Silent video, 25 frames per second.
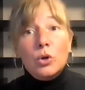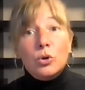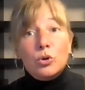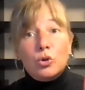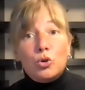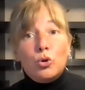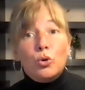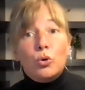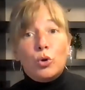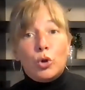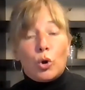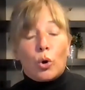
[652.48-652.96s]

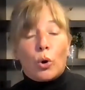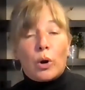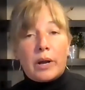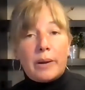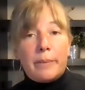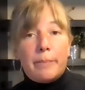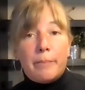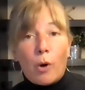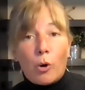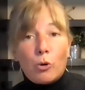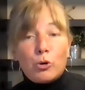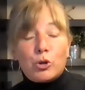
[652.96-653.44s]
to your
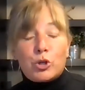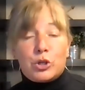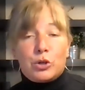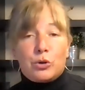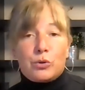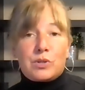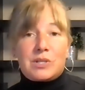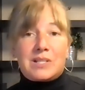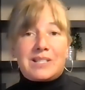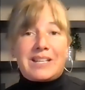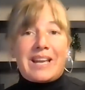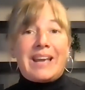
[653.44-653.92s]

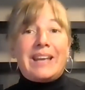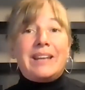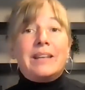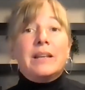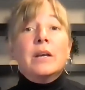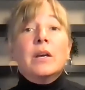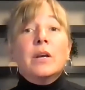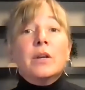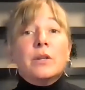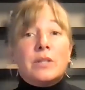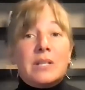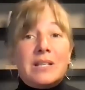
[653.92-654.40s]
emotional state
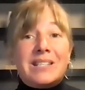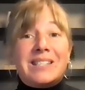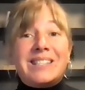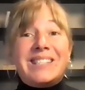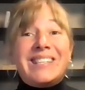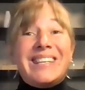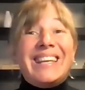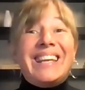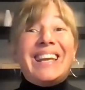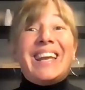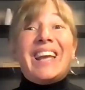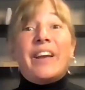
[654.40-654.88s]
to
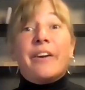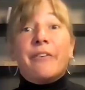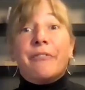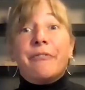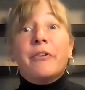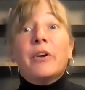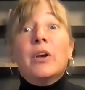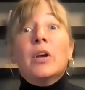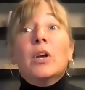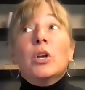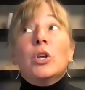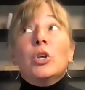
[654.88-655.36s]
see if
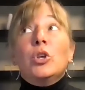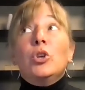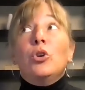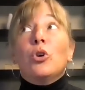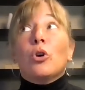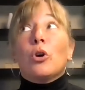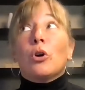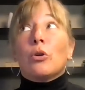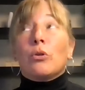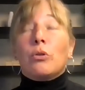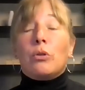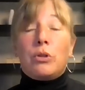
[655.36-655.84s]

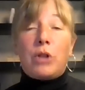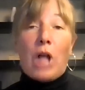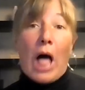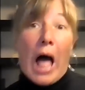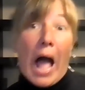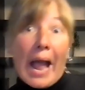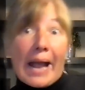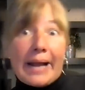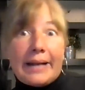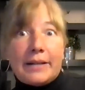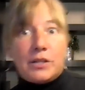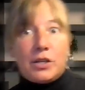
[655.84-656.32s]
you're
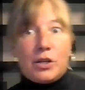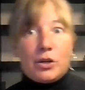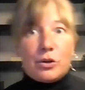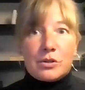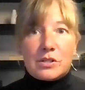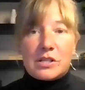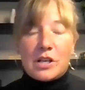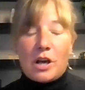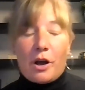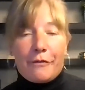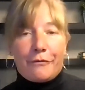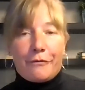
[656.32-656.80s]
lying to
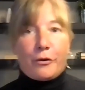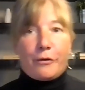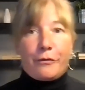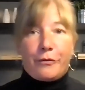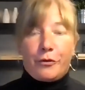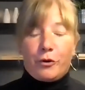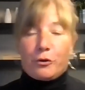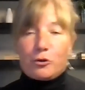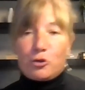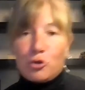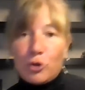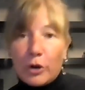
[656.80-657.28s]
yourself or if
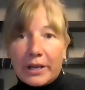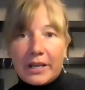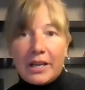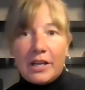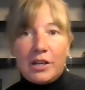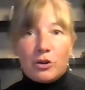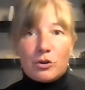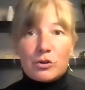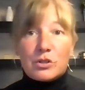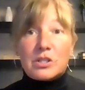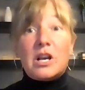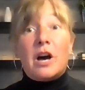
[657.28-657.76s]
you're tricking
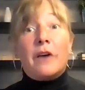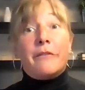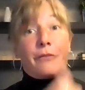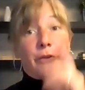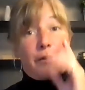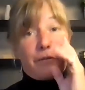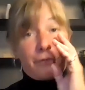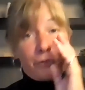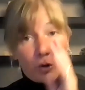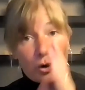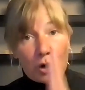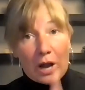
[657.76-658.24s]
yourself,
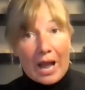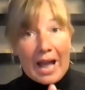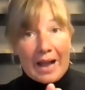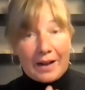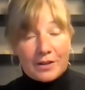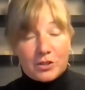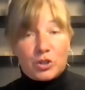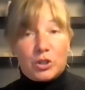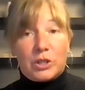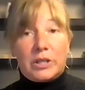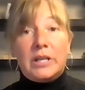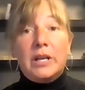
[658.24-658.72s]
if you're
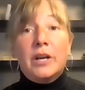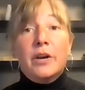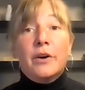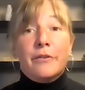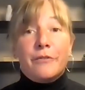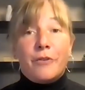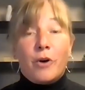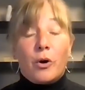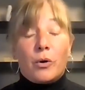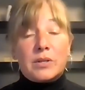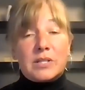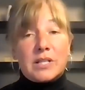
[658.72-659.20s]
actually
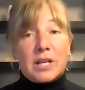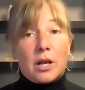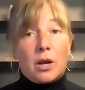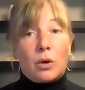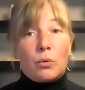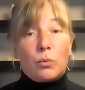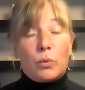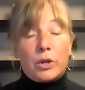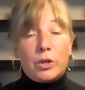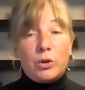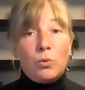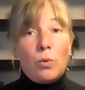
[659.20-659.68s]
focusing
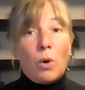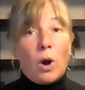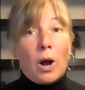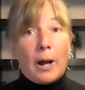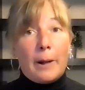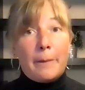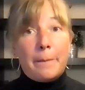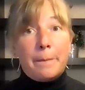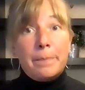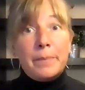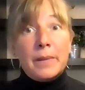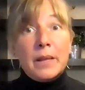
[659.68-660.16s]
on what you want.